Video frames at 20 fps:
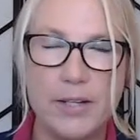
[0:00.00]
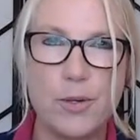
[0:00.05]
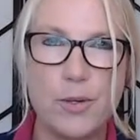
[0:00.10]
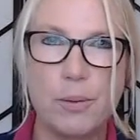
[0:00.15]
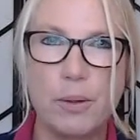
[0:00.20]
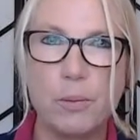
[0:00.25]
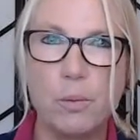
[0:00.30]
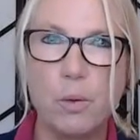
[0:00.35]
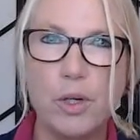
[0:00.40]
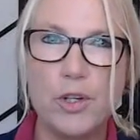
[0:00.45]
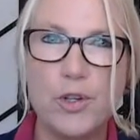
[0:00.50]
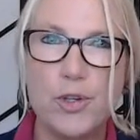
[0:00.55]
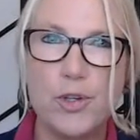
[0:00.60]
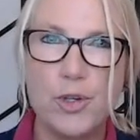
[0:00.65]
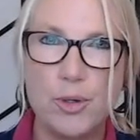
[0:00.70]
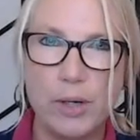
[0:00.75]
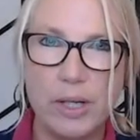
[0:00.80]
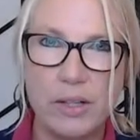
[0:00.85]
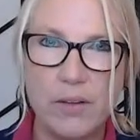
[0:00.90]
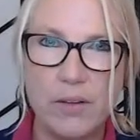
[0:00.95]
So we want to
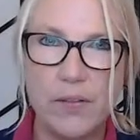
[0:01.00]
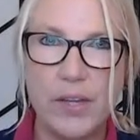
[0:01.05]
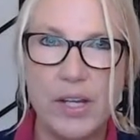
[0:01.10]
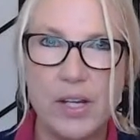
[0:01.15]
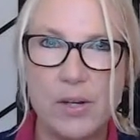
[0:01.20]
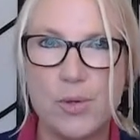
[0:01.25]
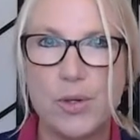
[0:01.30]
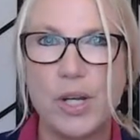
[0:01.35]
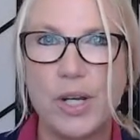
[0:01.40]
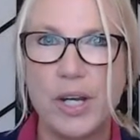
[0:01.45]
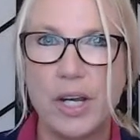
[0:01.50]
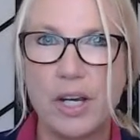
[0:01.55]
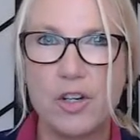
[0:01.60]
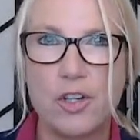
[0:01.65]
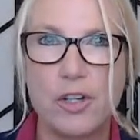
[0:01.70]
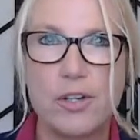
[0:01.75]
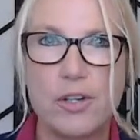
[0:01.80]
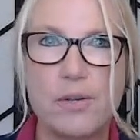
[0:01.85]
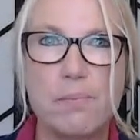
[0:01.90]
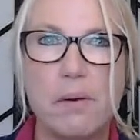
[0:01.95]
strengthen these
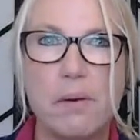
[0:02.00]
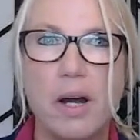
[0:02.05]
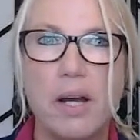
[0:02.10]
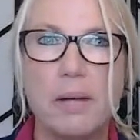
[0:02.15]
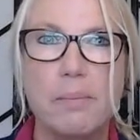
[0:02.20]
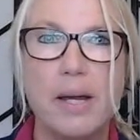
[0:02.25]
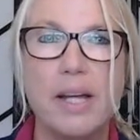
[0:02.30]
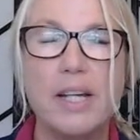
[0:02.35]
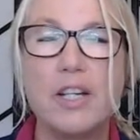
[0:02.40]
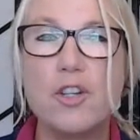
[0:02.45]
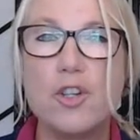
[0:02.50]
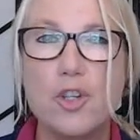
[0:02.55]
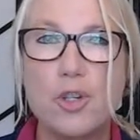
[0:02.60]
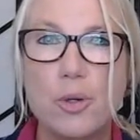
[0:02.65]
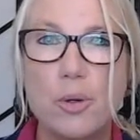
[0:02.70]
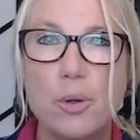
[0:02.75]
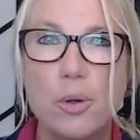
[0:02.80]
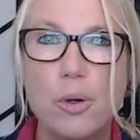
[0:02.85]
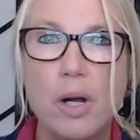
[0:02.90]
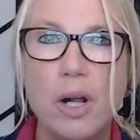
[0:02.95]
connections by making
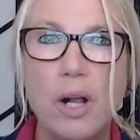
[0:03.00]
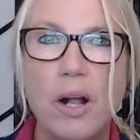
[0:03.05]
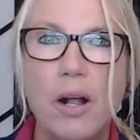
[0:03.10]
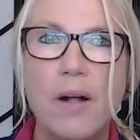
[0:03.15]
sure